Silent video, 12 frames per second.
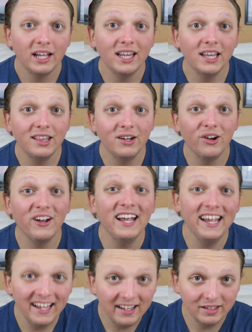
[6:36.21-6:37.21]
that there
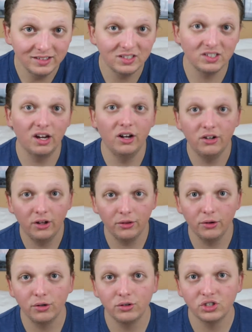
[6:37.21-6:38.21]
is
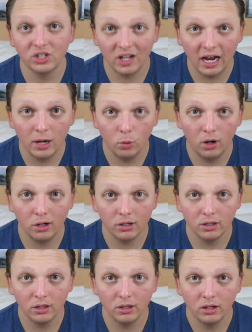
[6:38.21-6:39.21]
another
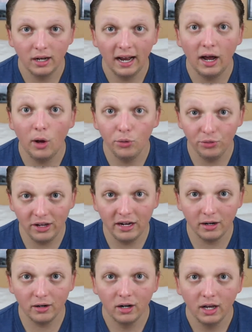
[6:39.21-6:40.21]
Skywalker out
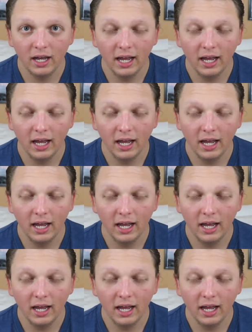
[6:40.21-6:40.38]
there,